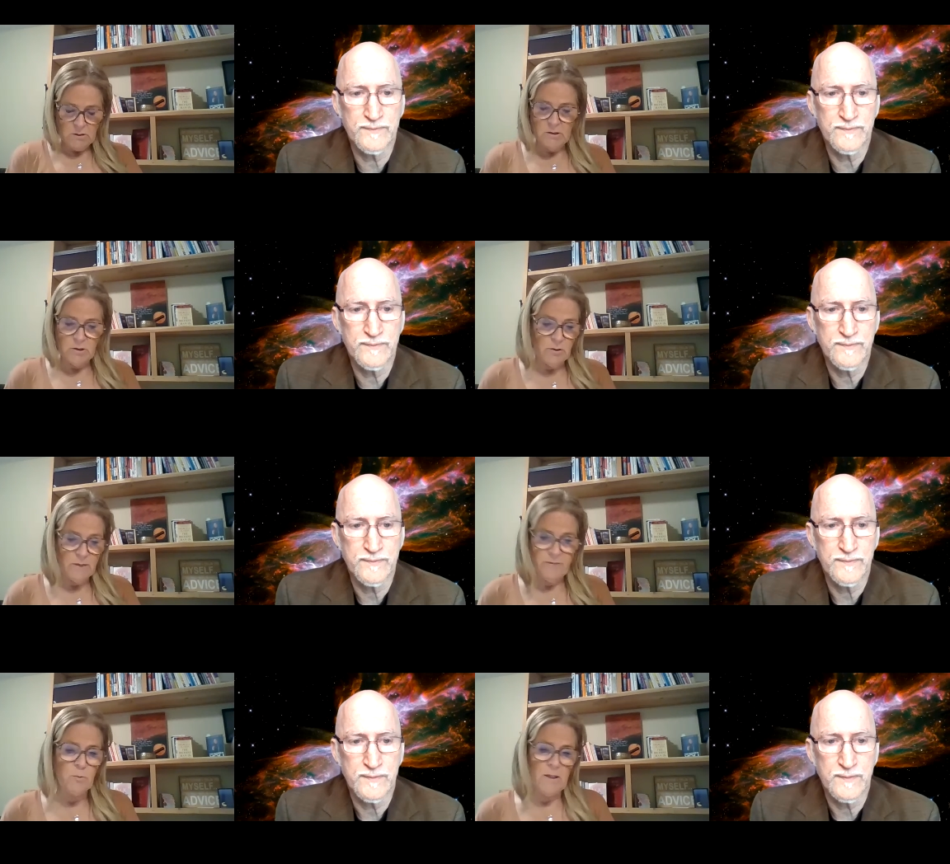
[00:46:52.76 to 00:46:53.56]
Speaker 1: you don't
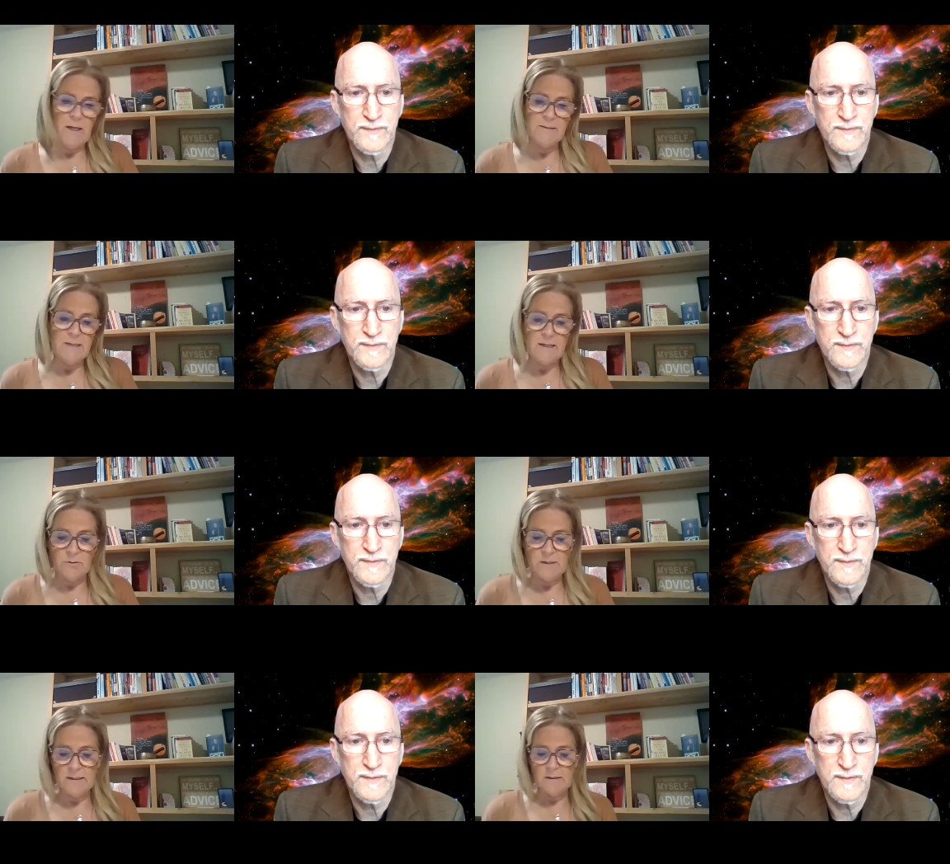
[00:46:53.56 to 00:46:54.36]
even realize. I don't
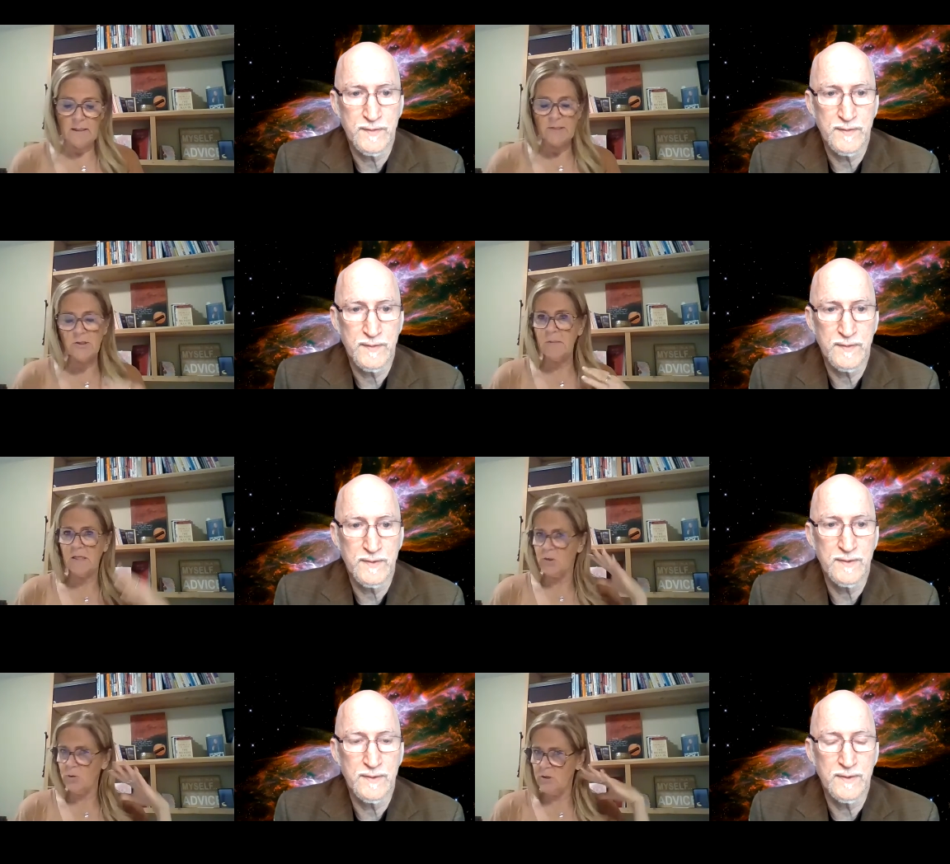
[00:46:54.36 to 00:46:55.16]
think Elijah
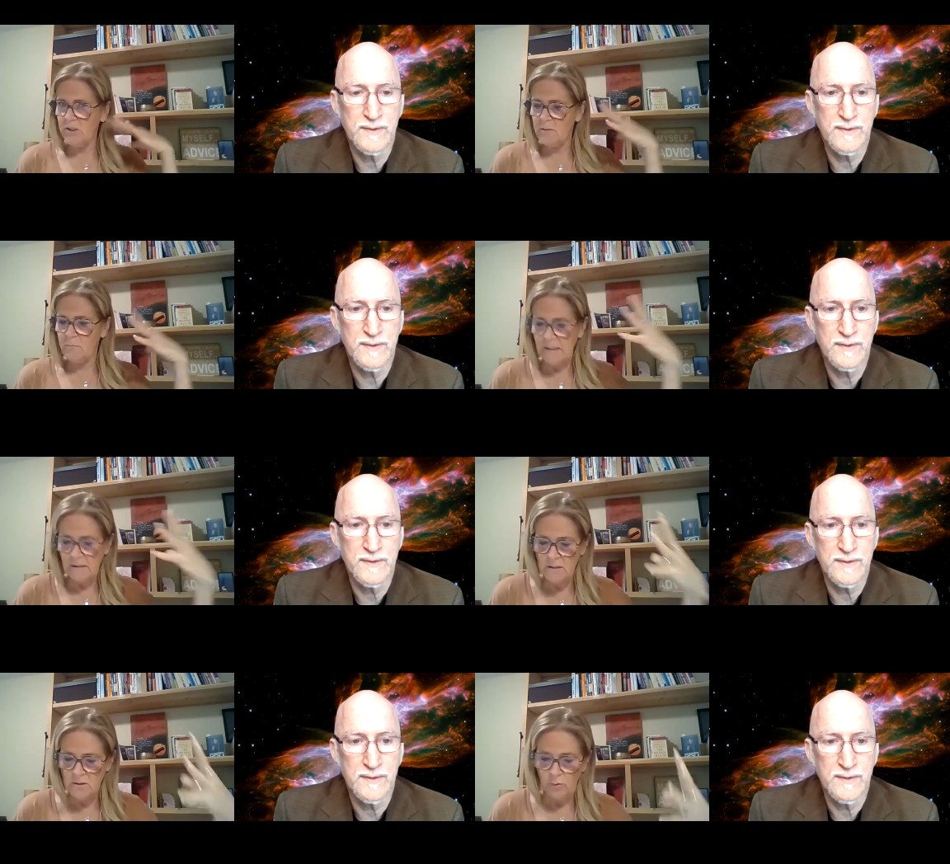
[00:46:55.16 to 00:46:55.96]
because you just speak
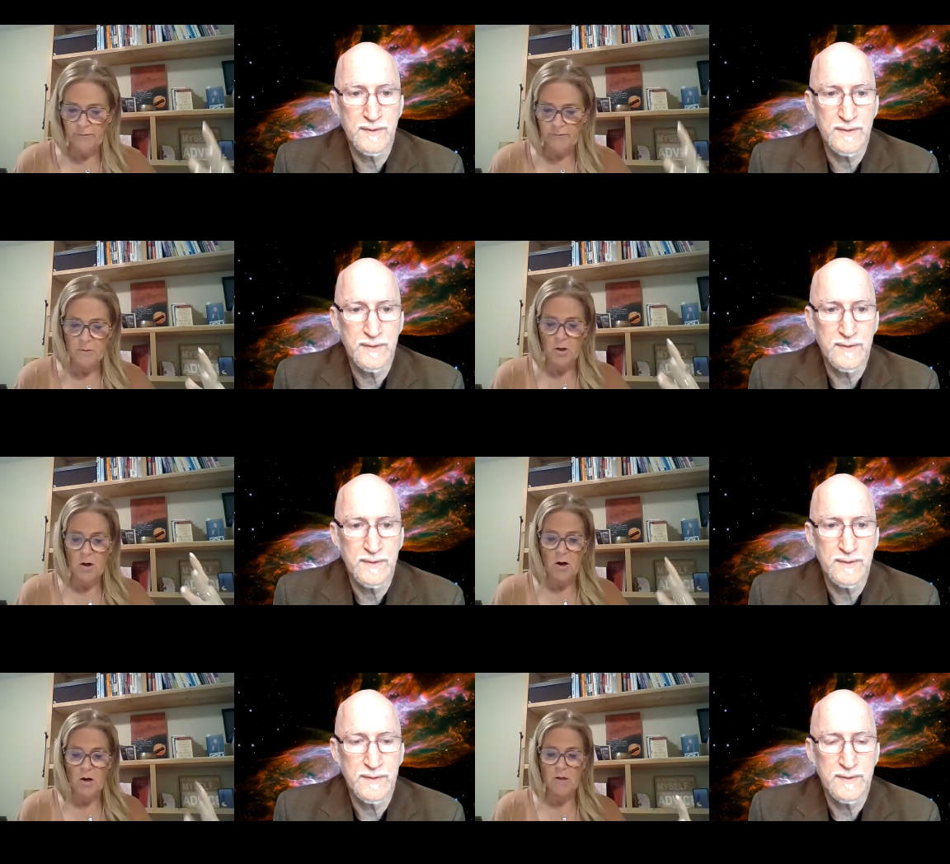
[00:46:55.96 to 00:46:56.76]
so from your
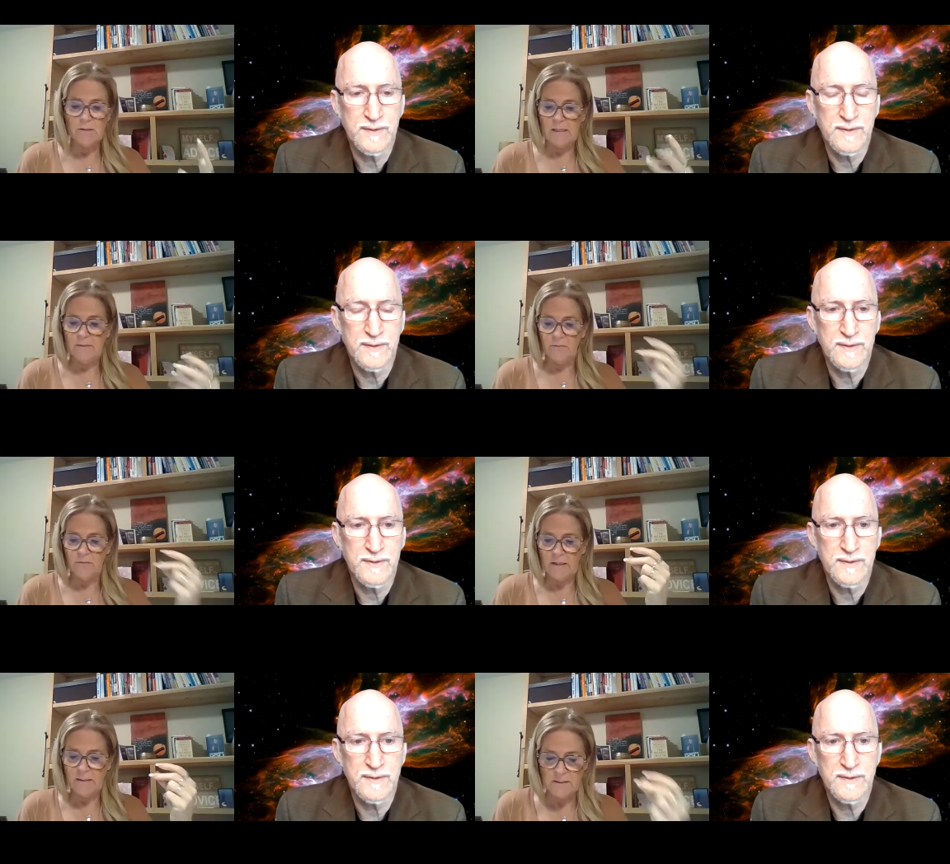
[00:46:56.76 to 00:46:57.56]
heart and
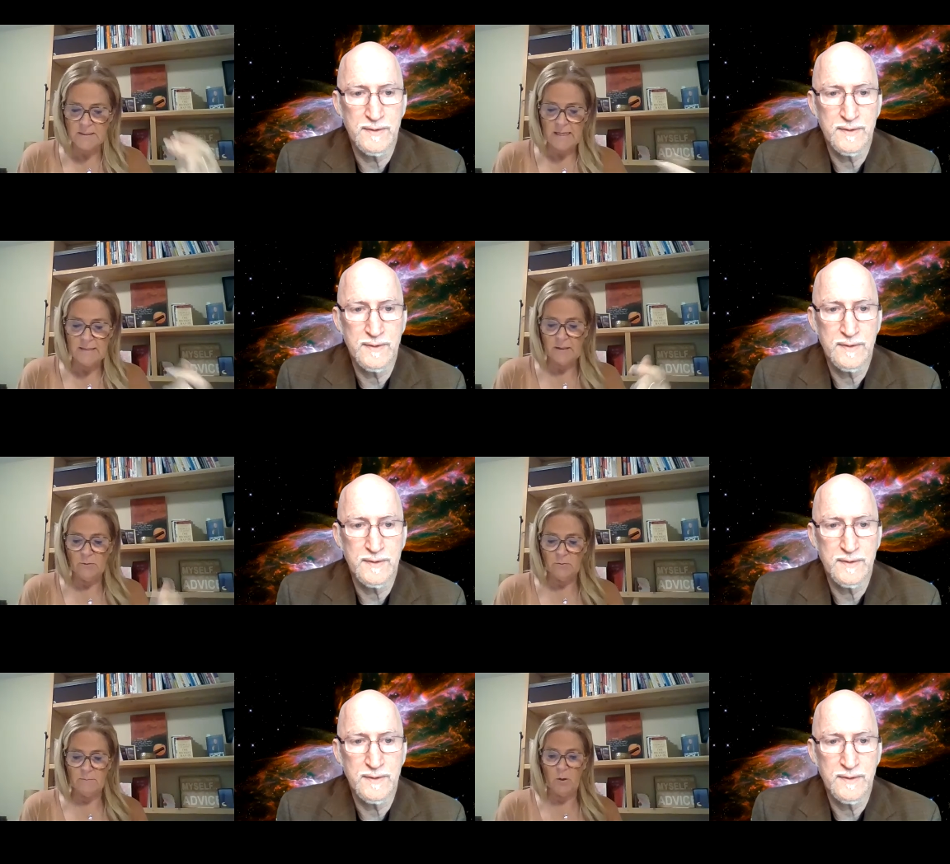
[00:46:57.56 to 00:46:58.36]
things stand out.
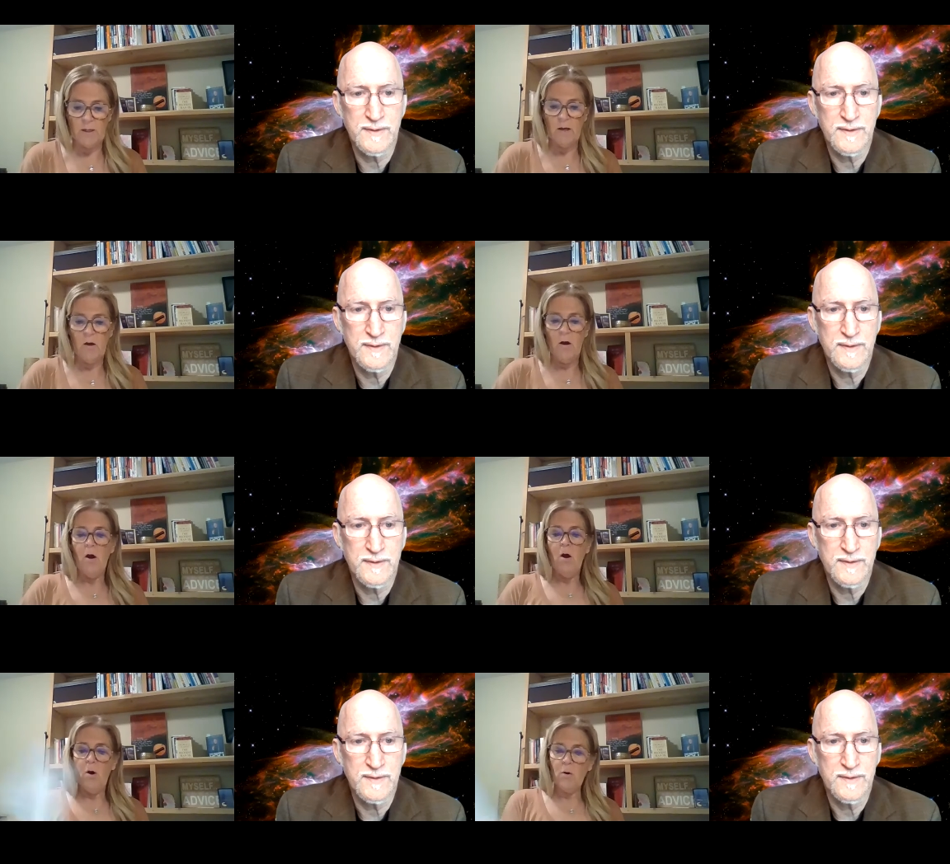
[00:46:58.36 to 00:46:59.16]
And I'm going,
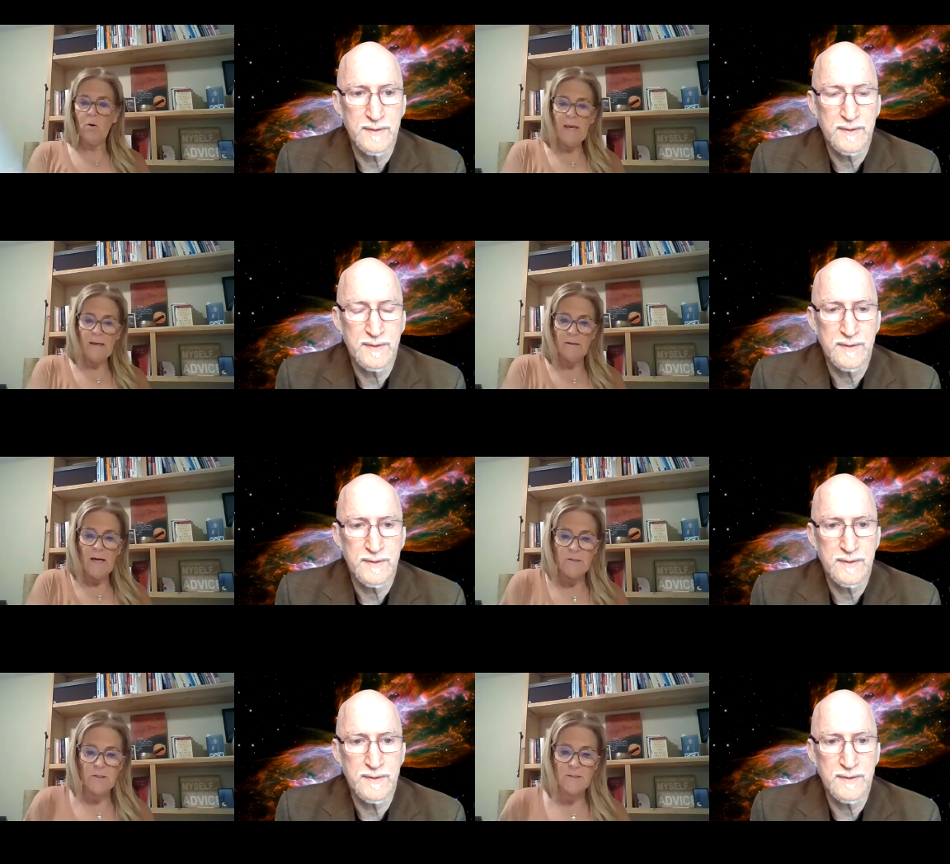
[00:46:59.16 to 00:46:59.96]
okay.
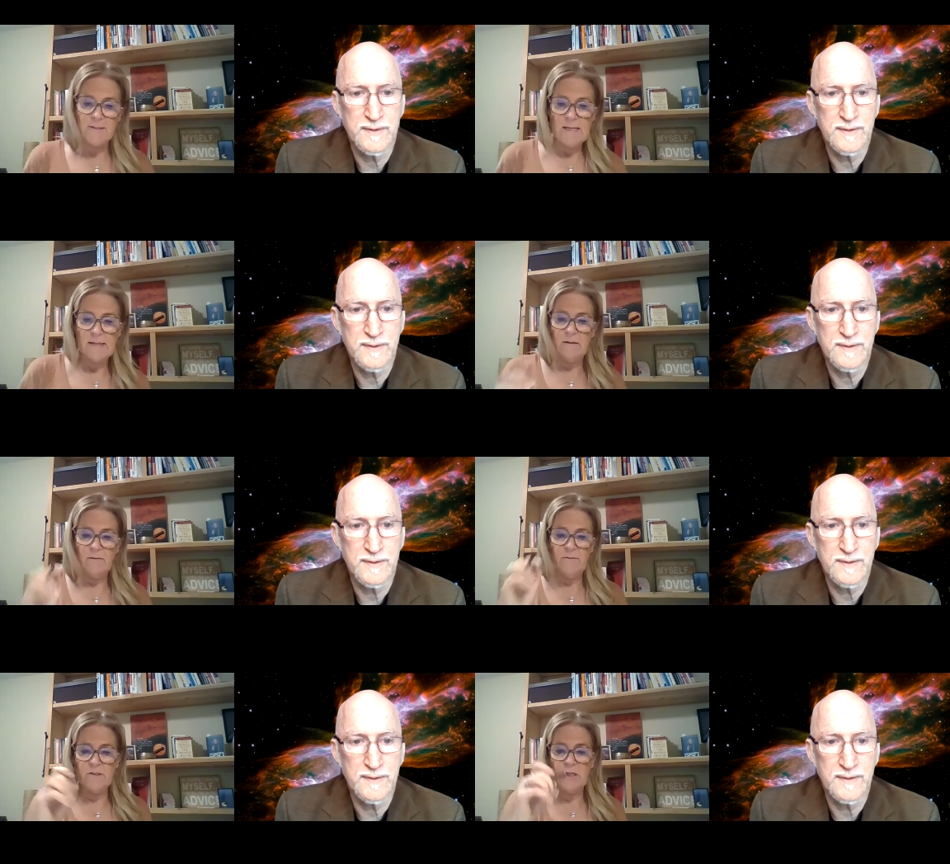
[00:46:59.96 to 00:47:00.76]
Elijah said the
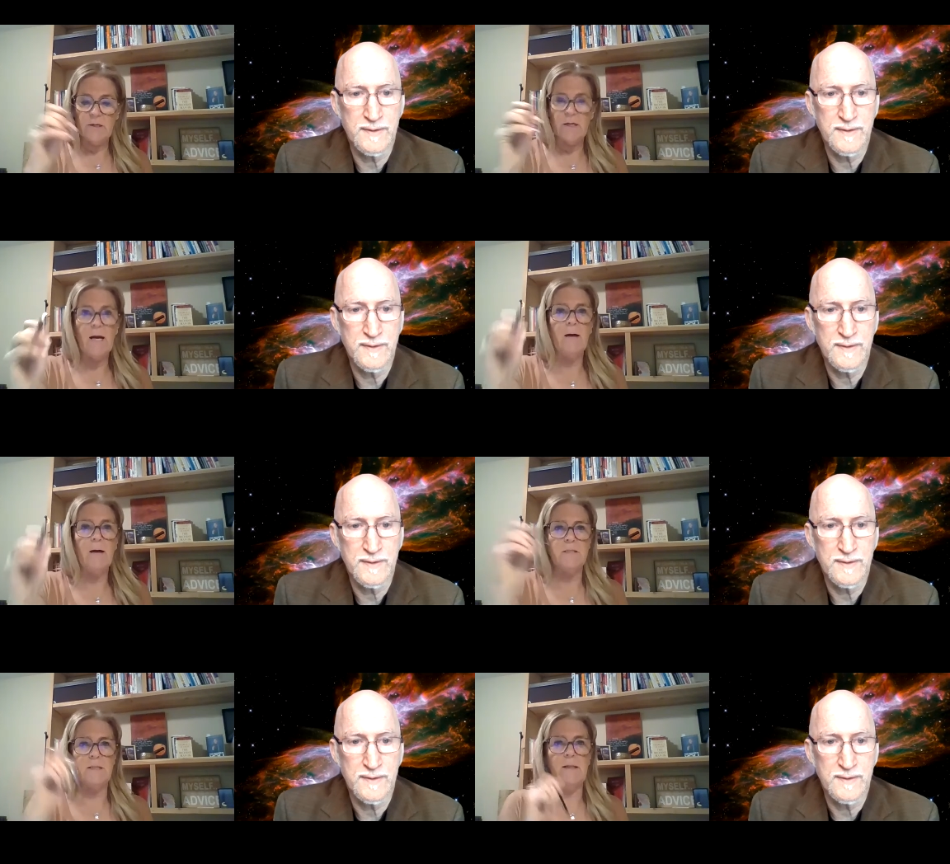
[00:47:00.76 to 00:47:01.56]
visionary hub
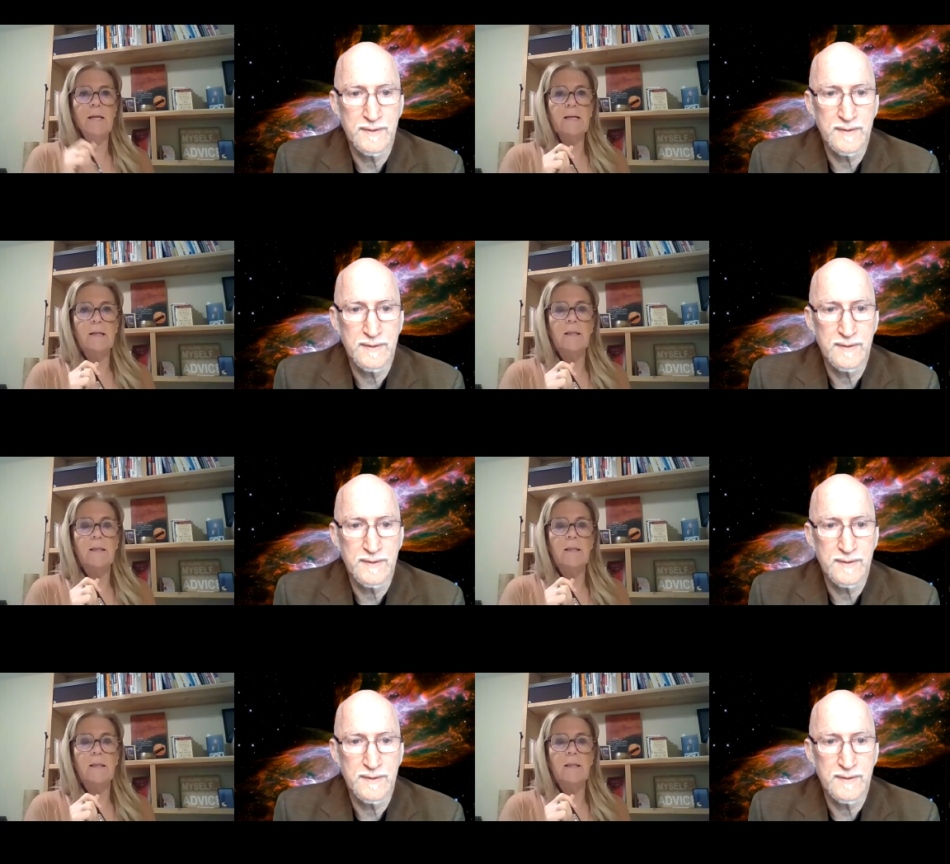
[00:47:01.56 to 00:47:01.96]
is a, like a